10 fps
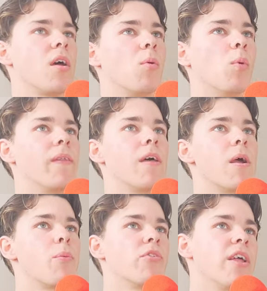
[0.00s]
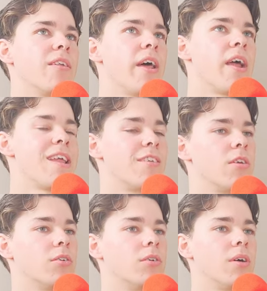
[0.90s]
one, they represent an
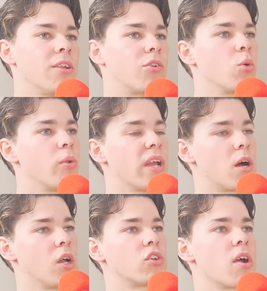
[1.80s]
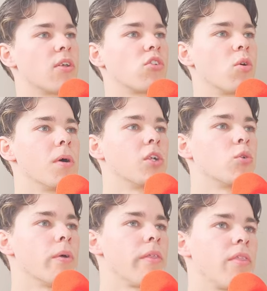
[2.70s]
ideal, and two, they contrast so
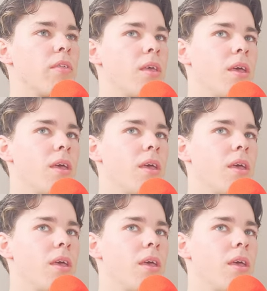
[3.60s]
much with